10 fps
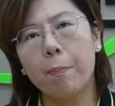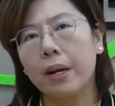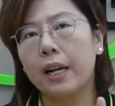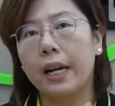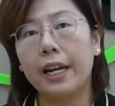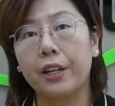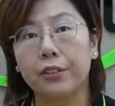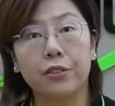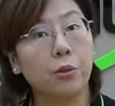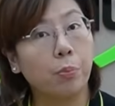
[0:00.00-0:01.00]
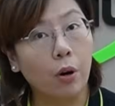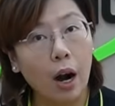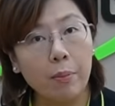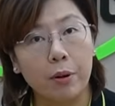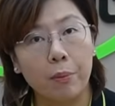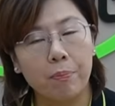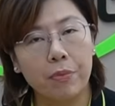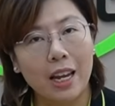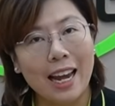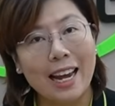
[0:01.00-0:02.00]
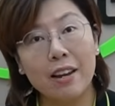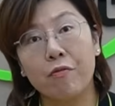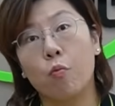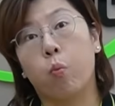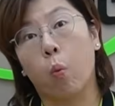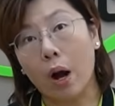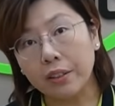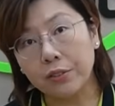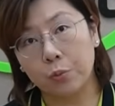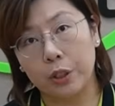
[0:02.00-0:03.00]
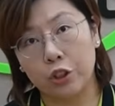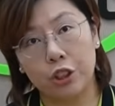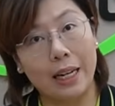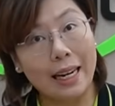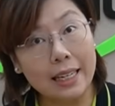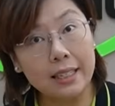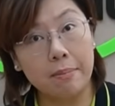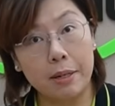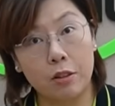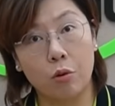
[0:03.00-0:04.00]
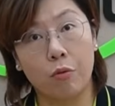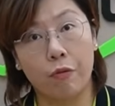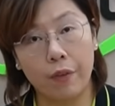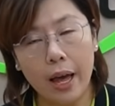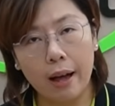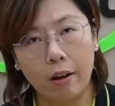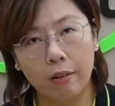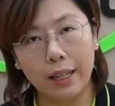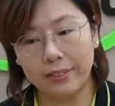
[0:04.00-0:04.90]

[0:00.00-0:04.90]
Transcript: But here's the problem. If one switch in the middle fell,